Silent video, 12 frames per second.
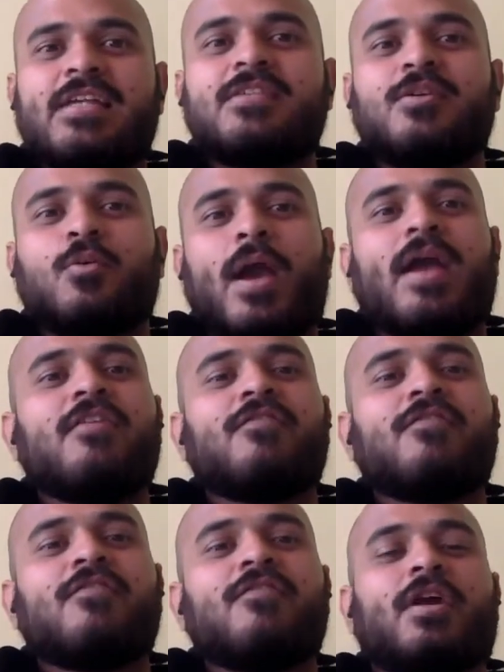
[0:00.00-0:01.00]
easy way
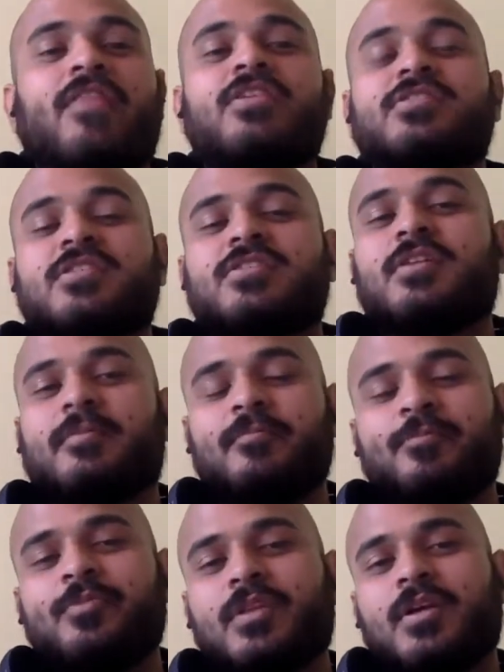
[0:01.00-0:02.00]
for another
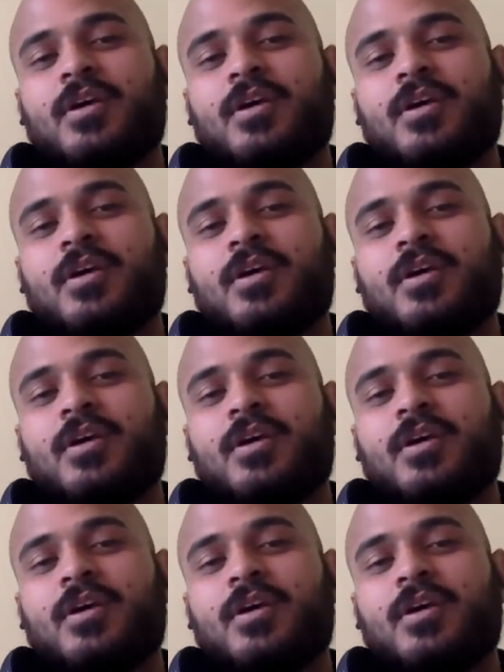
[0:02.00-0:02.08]
system